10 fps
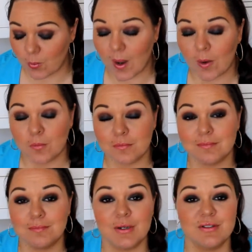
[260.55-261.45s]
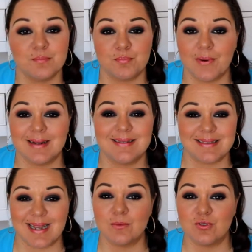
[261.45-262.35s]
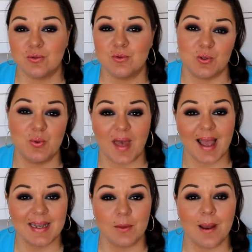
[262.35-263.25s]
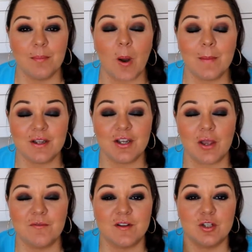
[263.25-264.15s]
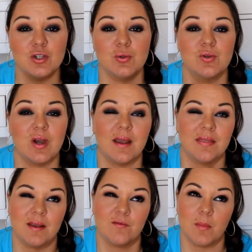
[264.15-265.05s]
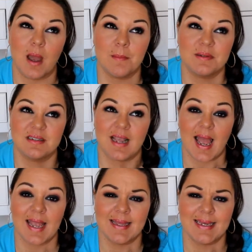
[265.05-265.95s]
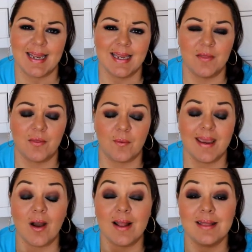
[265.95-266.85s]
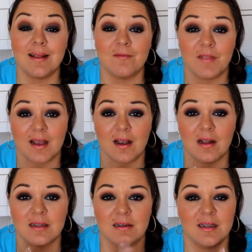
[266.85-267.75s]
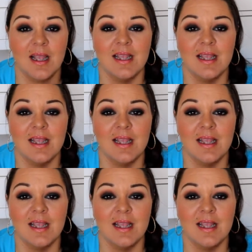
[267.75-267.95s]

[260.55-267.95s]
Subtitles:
Well, most brands now do that anyway, but I'm going to go for Nuna, I think, from Urban Decay, the Naked 3. I love that colour.